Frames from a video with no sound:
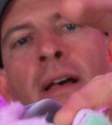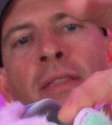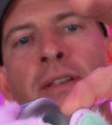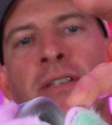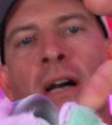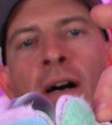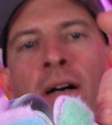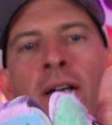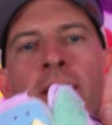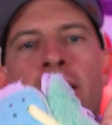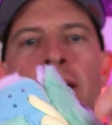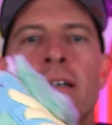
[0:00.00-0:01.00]
the
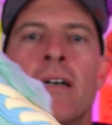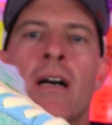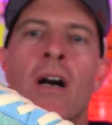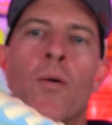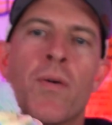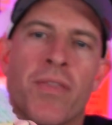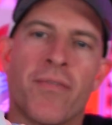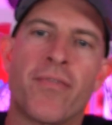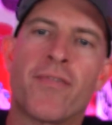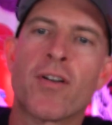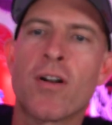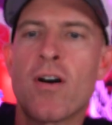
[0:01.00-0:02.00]
tongue with the
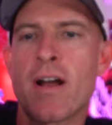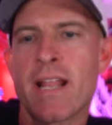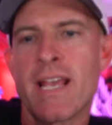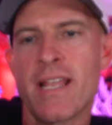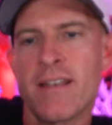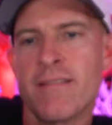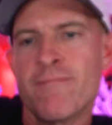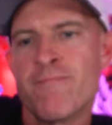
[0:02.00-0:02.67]
fur on it.